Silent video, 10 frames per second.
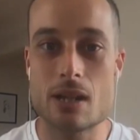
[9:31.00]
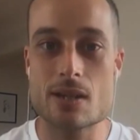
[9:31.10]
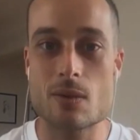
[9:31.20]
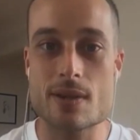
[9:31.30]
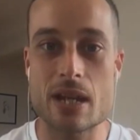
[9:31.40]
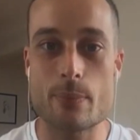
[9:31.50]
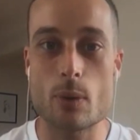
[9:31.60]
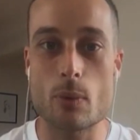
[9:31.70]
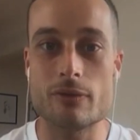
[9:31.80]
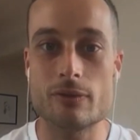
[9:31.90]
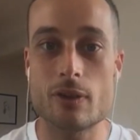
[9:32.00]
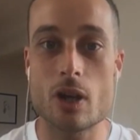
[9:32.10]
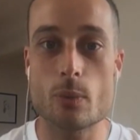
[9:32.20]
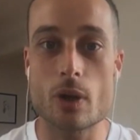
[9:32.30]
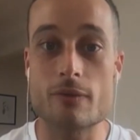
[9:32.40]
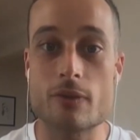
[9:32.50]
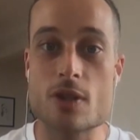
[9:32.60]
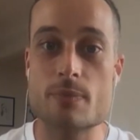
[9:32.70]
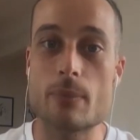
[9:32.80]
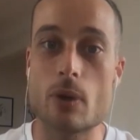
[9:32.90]
So I sat by my phone when I
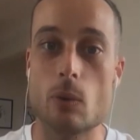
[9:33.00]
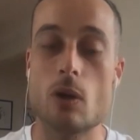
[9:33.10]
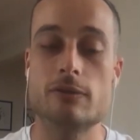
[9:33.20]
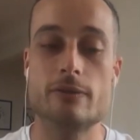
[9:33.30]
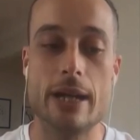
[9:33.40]
first met my wife.